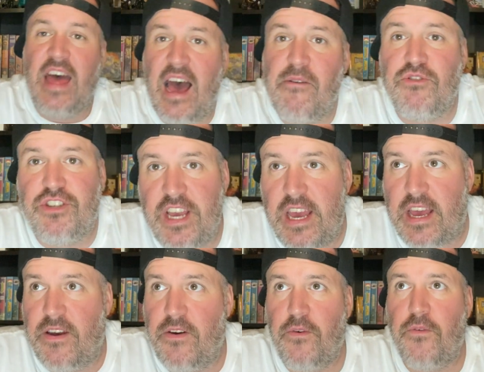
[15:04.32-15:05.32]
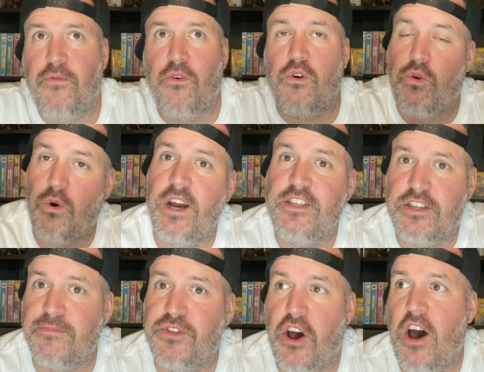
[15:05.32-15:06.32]
that was it for quite
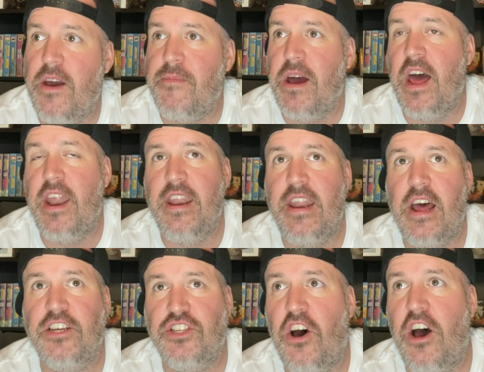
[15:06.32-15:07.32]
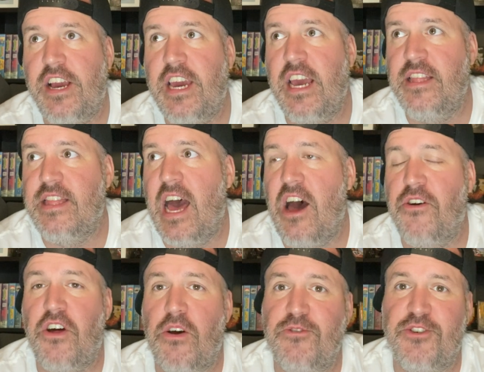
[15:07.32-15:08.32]
some time. And I started getting down
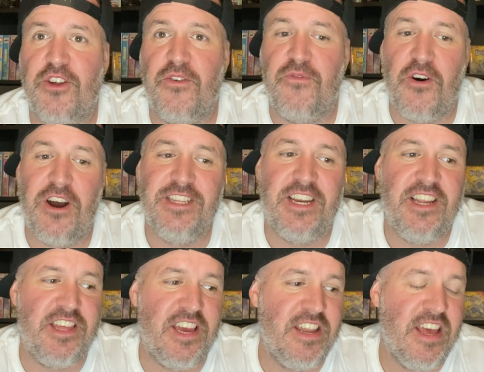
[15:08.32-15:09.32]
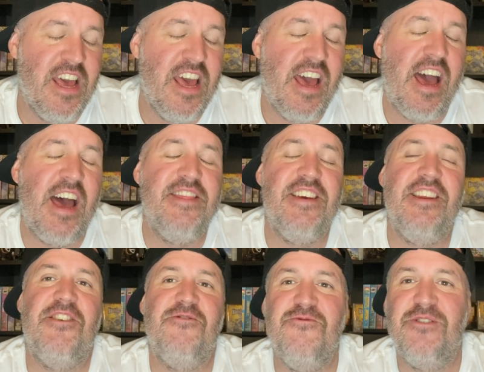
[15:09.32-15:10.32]
that I wasn't going to find anything. And then it
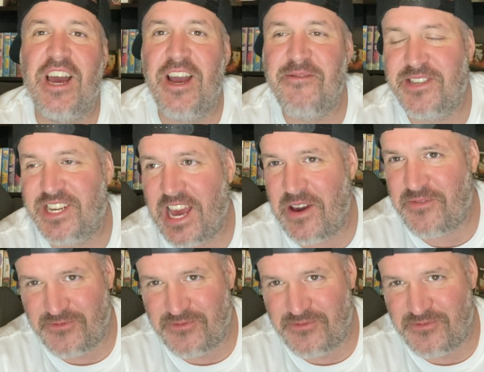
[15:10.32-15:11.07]
all came together